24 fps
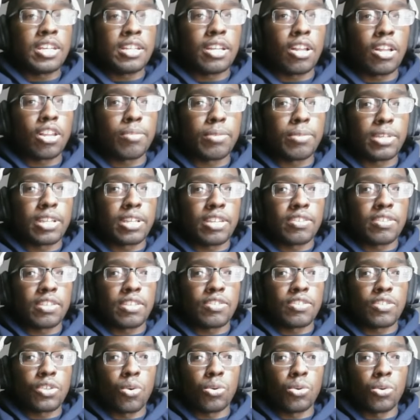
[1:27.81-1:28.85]
not only because
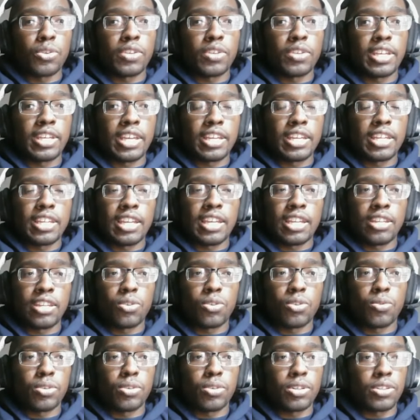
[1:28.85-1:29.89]
it's cold as heck, and
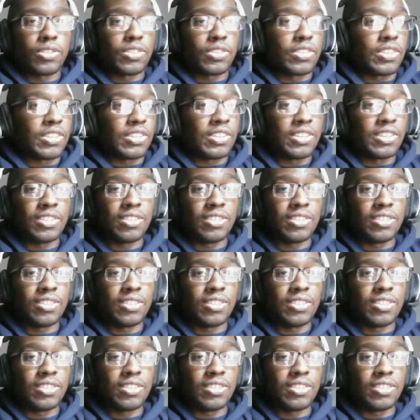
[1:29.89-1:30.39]
of course,